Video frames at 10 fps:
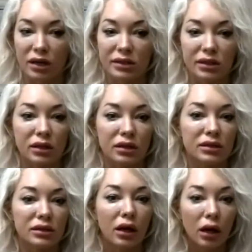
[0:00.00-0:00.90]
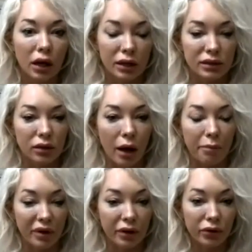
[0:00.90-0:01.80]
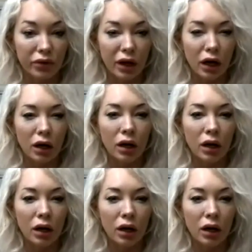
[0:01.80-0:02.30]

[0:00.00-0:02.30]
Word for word: scene is is a lot bigger there.